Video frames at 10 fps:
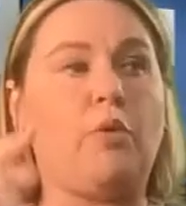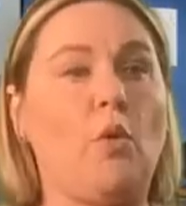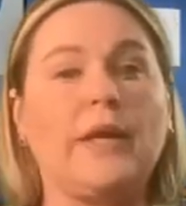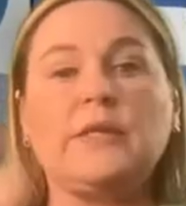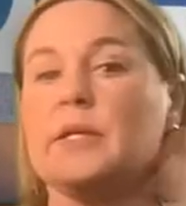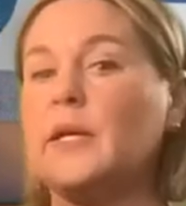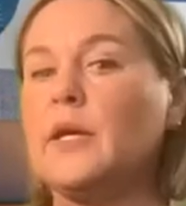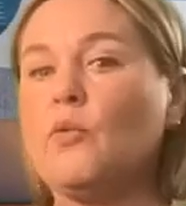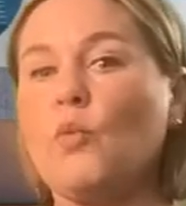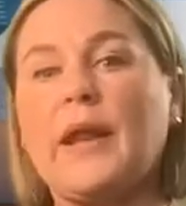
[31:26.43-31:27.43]

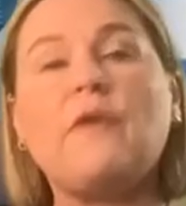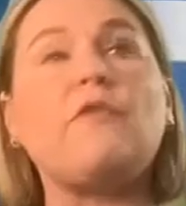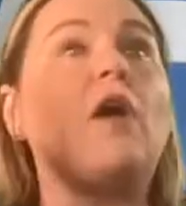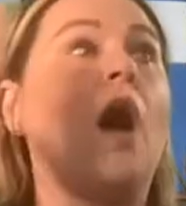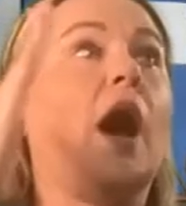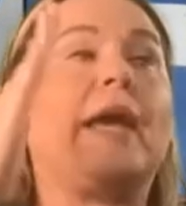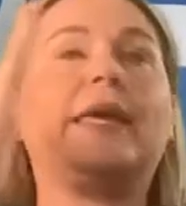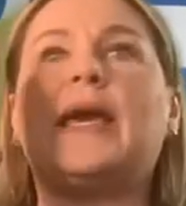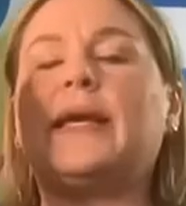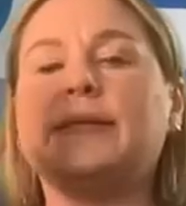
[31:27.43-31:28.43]
pointing, whatever, eye
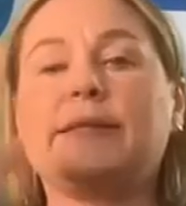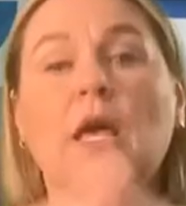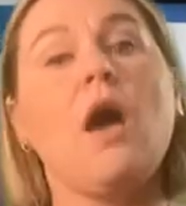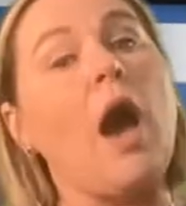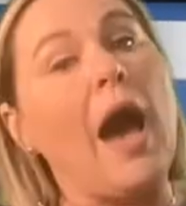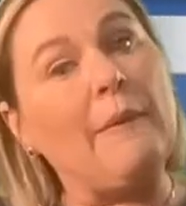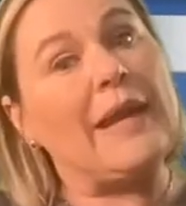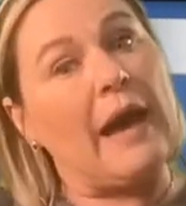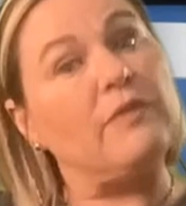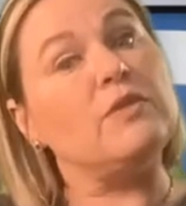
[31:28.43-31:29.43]
gaze. I would
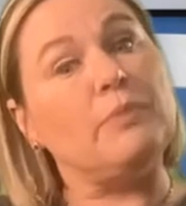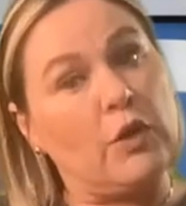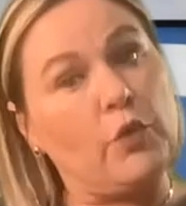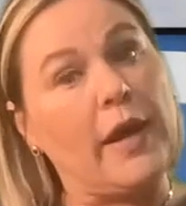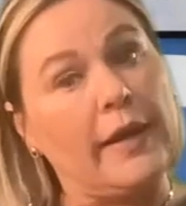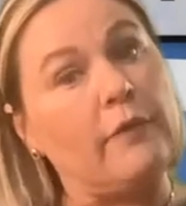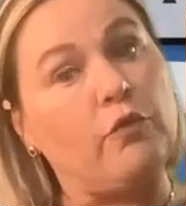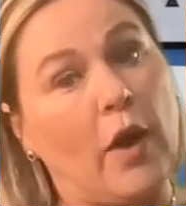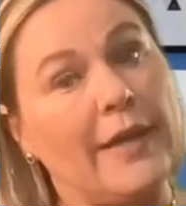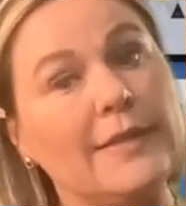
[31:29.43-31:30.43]
have to be creative,
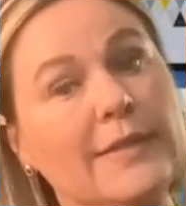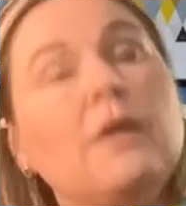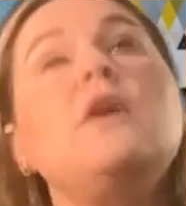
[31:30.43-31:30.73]
right?